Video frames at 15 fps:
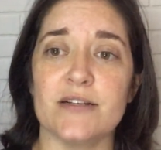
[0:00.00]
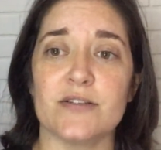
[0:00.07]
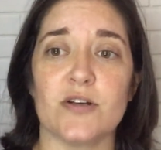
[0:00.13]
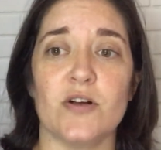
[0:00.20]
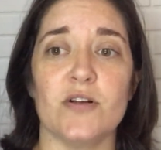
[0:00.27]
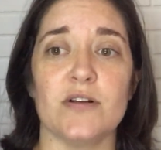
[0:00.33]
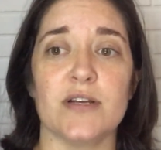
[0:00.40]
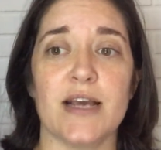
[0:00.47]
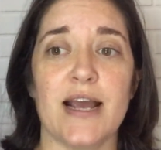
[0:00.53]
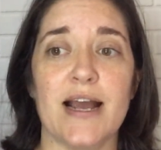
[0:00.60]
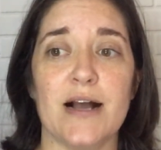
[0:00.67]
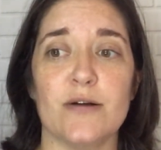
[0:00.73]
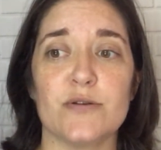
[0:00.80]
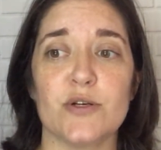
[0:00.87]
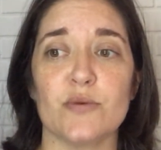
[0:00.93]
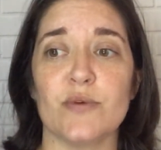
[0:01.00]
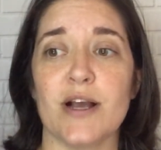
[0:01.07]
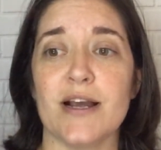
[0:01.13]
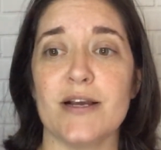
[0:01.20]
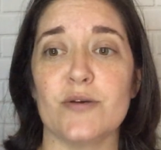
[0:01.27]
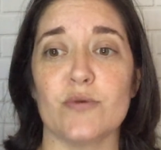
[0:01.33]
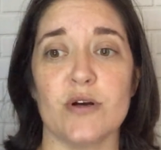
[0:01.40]
It's called How to
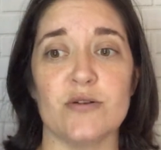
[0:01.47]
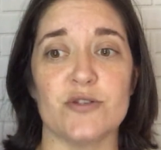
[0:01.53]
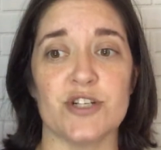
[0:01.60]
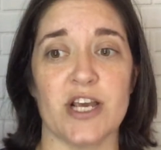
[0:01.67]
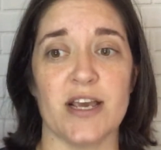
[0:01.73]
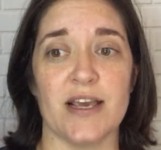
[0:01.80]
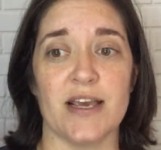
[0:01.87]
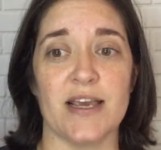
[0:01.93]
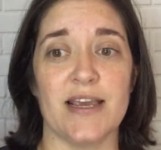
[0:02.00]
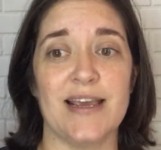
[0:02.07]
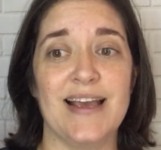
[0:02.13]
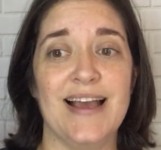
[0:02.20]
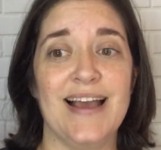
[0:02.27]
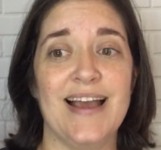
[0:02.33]
Write Crochet,